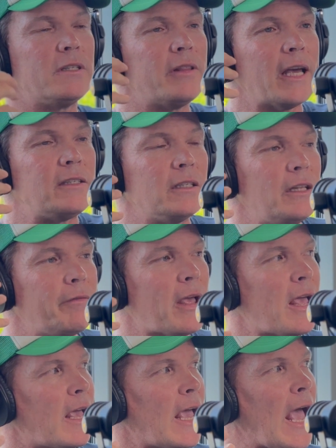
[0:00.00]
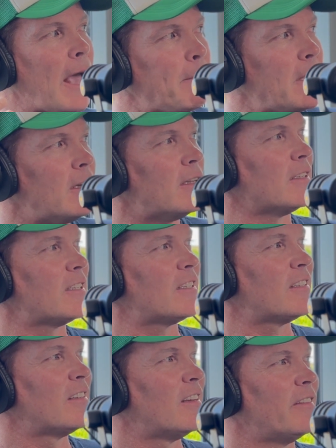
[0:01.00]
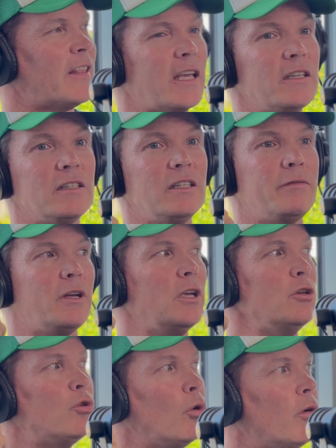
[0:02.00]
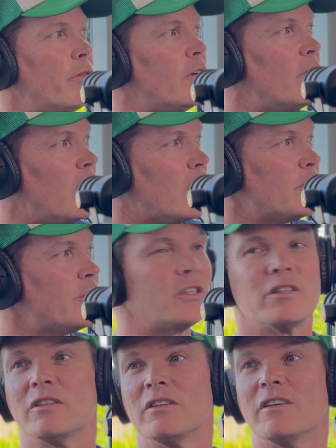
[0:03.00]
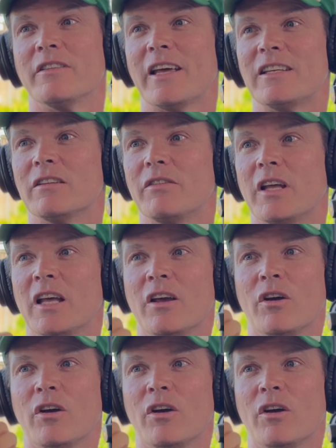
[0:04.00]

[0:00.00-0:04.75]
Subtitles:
they deliver happiness. They deliver endorphin rush. They deliver.